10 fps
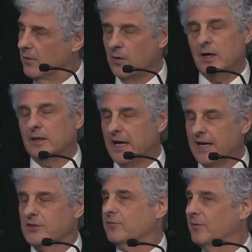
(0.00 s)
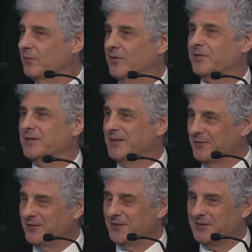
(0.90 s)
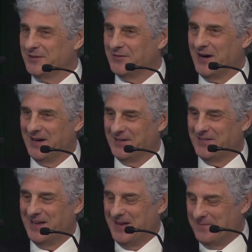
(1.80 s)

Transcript: or alas, from 50 to 55.